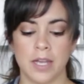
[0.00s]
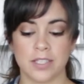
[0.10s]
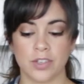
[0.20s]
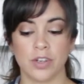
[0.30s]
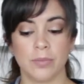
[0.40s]

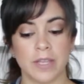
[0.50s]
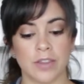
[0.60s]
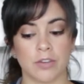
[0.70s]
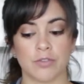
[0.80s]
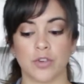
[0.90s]
it's going to be
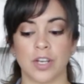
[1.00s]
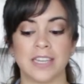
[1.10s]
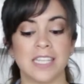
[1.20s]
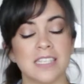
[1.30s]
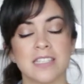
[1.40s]
there for
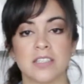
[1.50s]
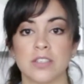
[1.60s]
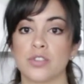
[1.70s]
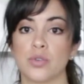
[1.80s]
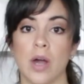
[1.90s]
at least
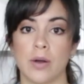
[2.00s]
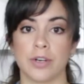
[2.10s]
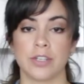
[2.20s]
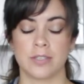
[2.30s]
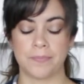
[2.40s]
2
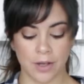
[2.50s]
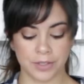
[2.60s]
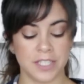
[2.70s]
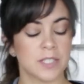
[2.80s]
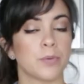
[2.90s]
hours. Now
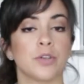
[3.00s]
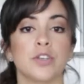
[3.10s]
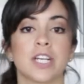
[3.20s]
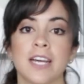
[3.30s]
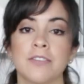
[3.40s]
at this point
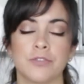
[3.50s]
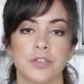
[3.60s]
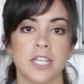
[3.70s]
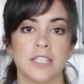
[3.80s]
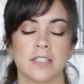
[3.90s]
you can
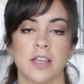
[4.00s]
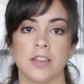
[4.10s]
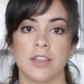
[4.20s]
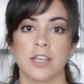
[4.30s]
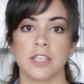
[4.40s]
freeze
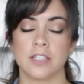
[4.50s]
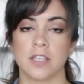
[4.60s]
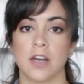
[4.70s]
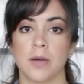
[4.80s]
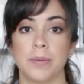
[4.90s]
this
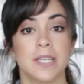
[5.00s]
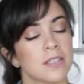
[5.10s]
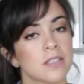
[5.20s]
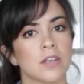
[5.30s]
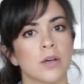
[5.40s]

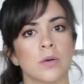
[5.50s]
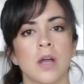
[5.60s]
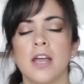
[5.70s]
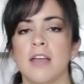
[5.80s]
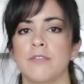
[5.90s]
pizza dough.
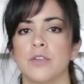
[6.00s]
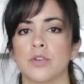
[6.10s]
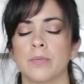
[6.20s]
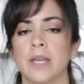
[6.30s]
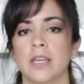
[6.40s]
If
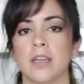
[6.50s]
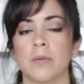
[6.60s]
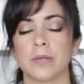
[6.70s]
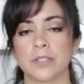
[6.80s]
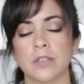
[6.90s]
you're
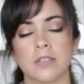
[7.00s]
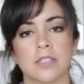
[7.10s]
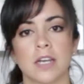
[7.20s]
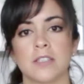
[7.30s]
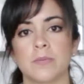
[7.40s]
making personal
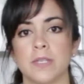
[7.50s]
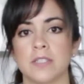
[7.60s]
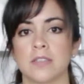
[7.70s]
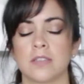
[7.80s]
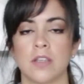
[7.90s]
size
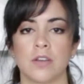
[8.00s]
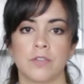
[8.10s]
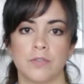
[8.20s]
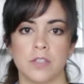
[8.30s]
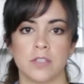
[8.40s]
pizzas, then you can
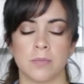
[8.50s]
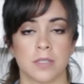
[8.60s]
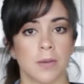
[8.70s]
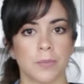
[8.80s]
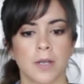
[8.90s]
freeze them
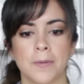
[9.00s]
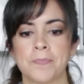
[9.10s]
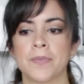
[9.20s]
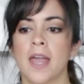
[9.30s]
separate,